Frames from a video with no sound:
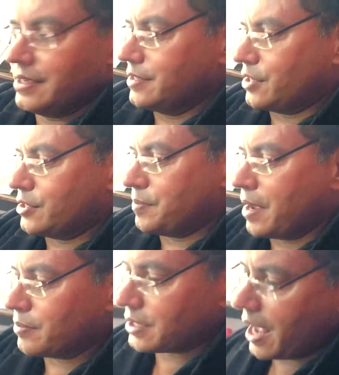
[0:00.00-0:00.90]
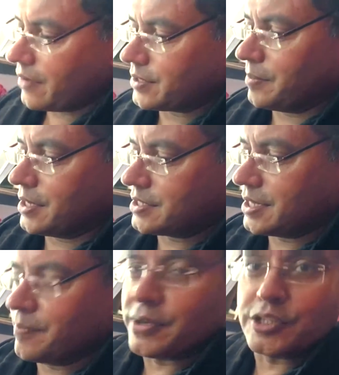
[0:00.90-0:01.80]
So to be able to have something as
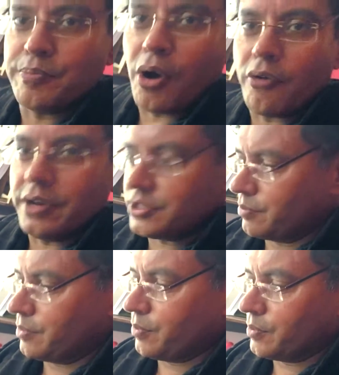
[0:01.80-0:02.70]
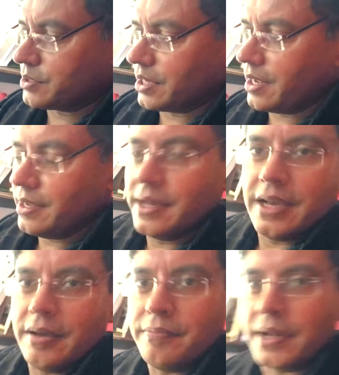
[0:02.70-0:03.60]
simple as porridge with water
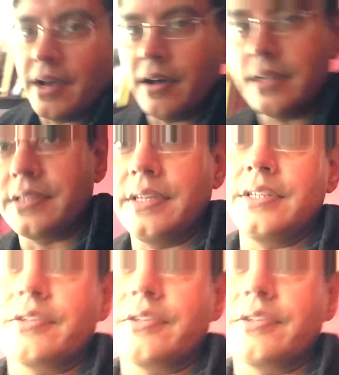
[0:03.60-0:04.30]
and bananas is